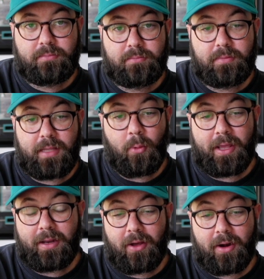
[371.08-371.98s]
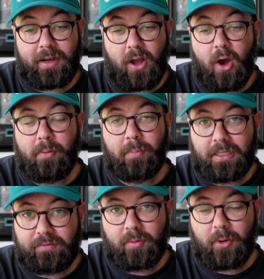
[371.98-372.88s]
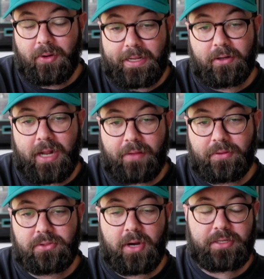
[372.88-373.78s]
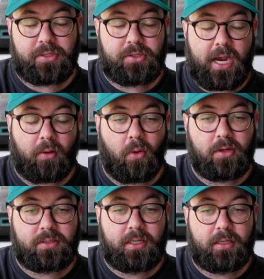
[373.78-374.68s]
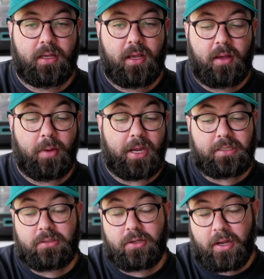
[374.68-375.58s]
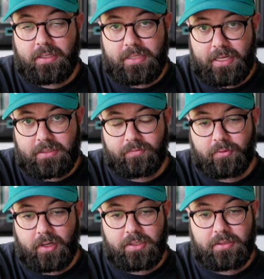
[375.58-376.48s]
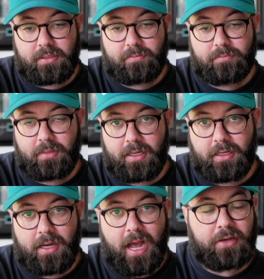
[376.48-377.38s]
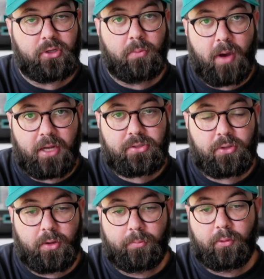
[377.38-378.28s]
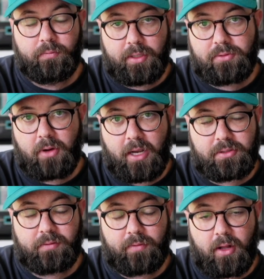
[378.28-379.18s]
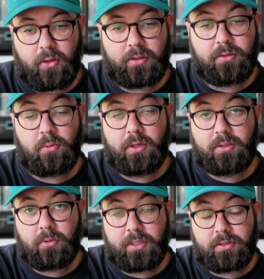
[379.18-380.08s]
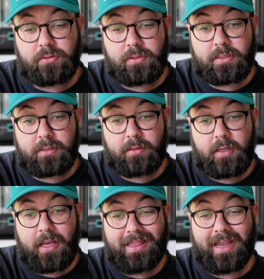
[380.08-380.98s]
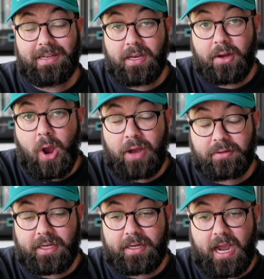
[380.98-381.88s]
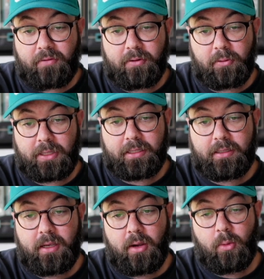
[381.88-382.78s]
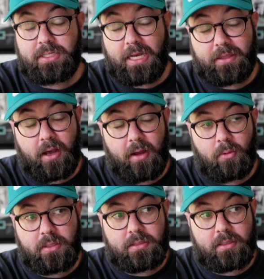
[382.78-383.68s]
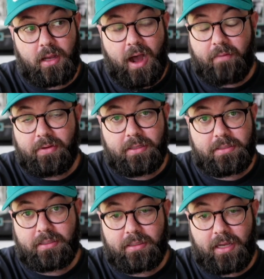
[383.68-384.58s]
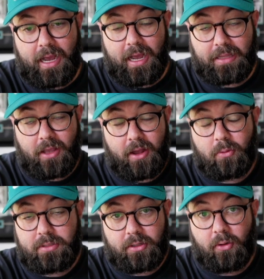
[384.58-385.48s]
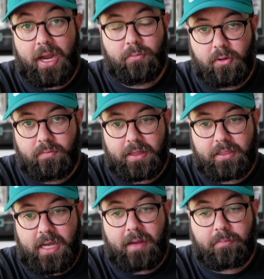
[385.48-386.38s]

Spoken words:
they went on an unbelievable heater down the stretch, the Jaguars did, but he stood on his hands in free agency. They did not do much to improve this roster following the 2022 season. They did go out and get Calvin Ridley, which I thought was obviously, I thought it was a great move at the time.